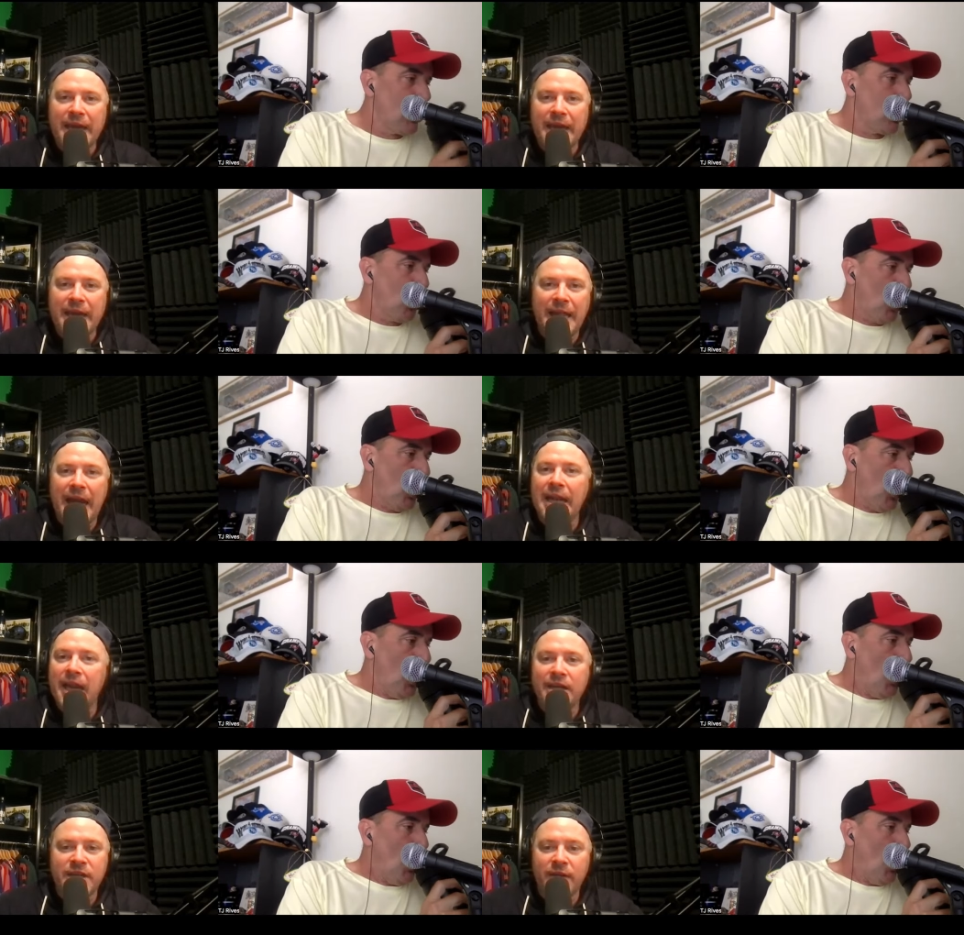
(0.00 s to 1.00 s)
Speaker 1: And I, I
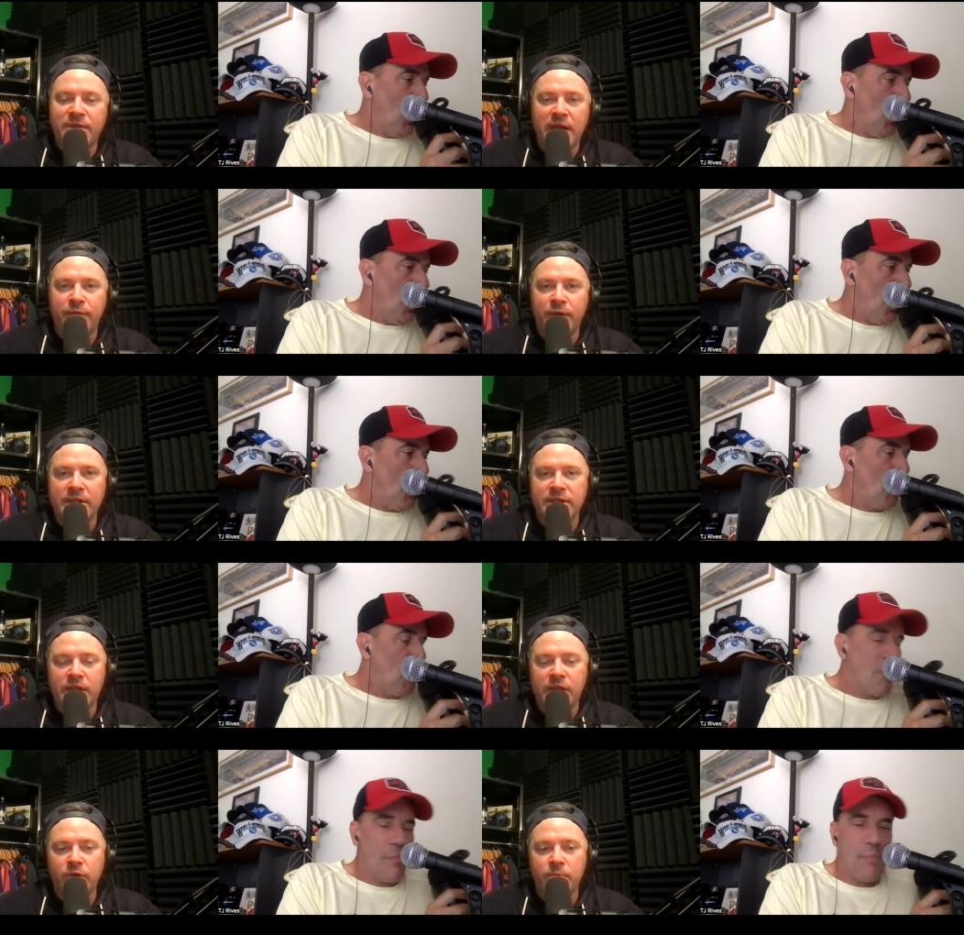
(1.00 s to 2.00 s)
like Jeff Tedford as a
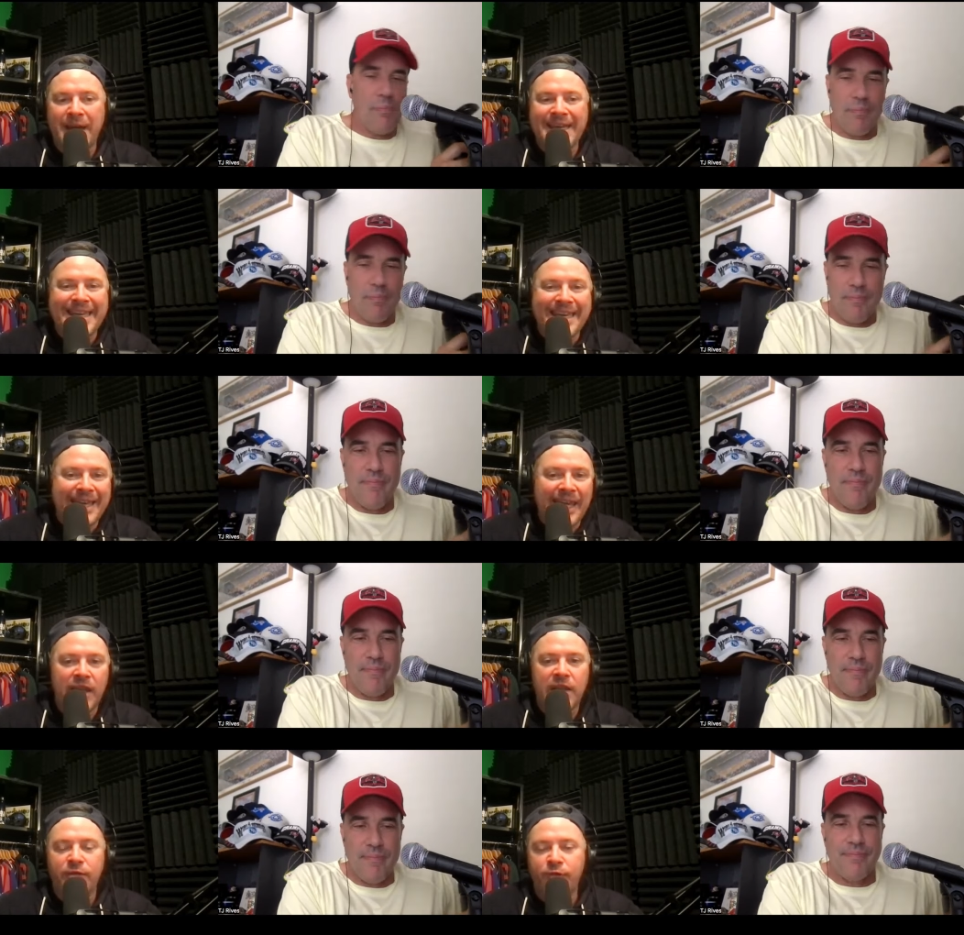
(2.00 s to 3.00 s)
coach. Mikey
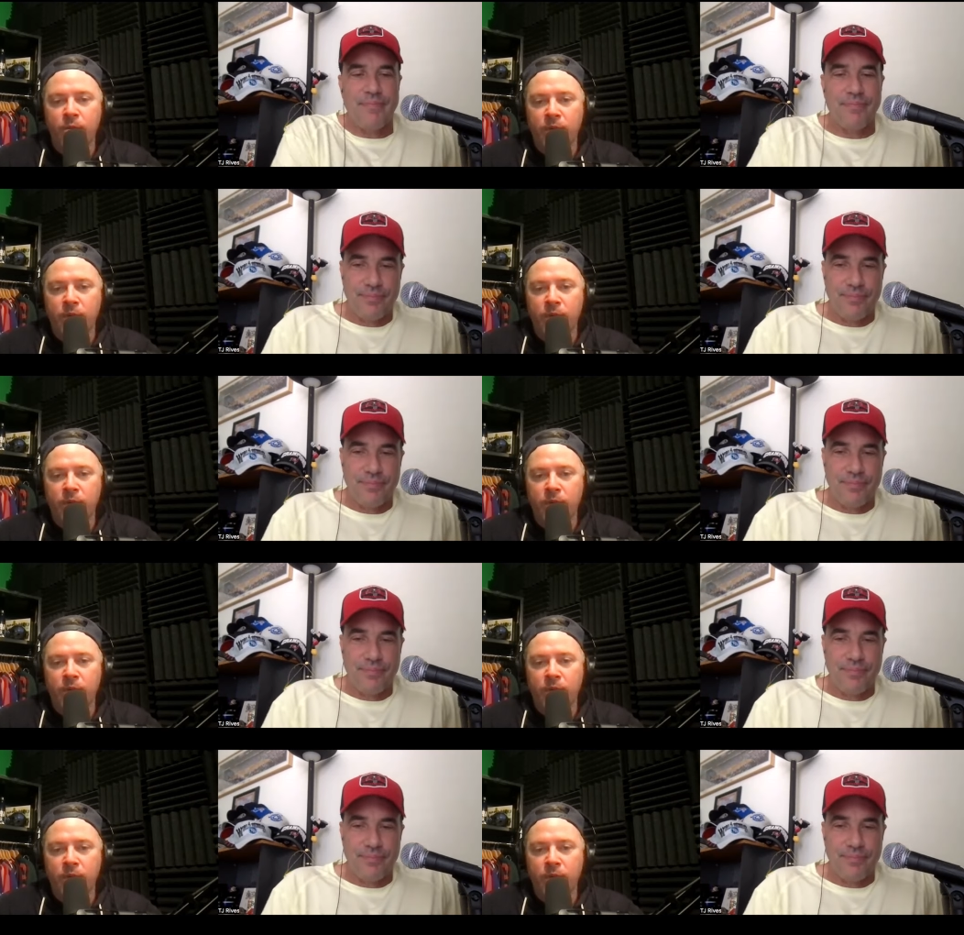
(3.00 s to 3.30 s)
Keene, the former